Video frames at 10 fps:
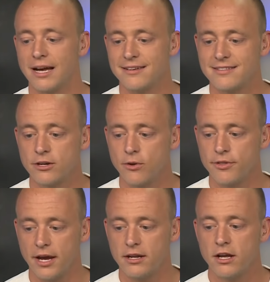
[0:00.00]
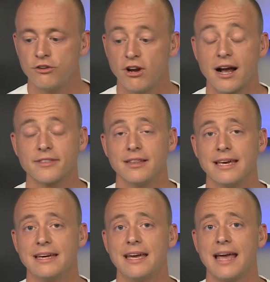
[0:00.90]
Until then, check out the
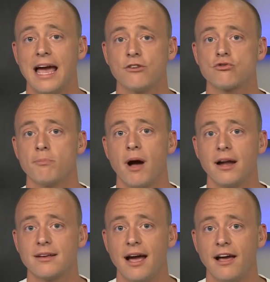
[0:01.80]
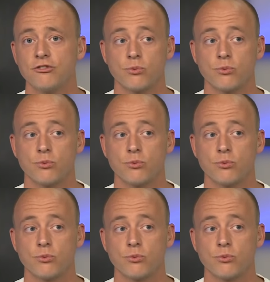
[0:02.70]
Late Kick Extra podcast.